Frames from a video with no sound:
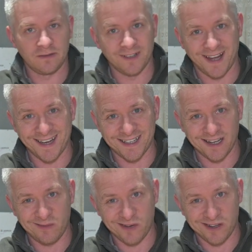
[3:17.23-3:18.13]
like
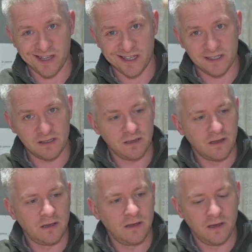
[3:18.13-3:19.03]
underneath one of these,
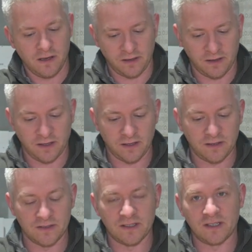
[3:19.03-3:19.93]

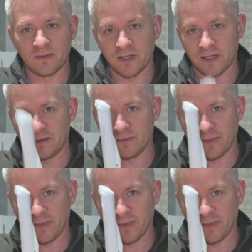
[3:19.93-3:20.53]
because that's where